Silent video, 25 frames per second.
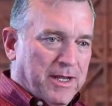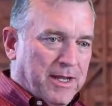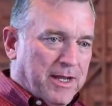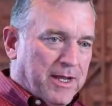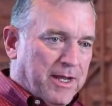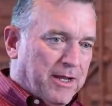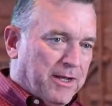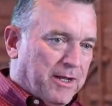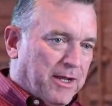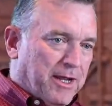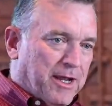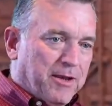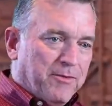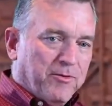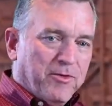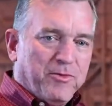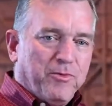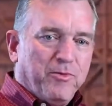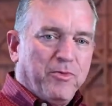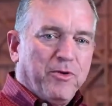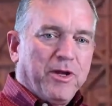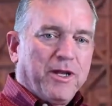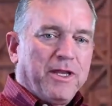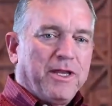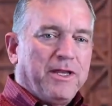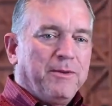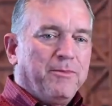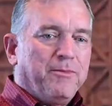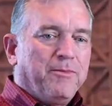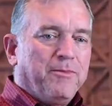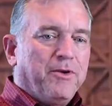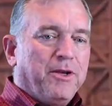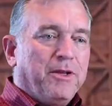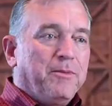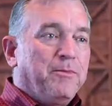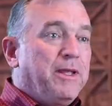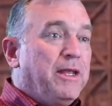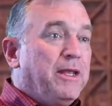a lot with
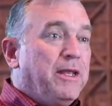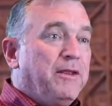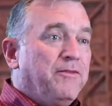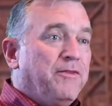Britt being